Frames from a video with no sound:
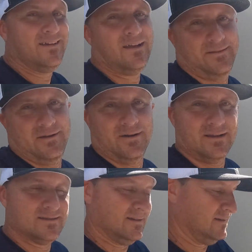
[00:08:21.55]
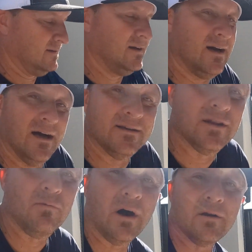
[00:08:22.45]
Yeah, learnings. To
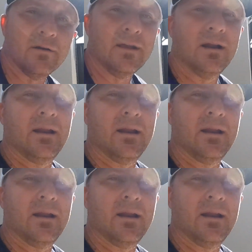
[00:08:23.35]
the water and get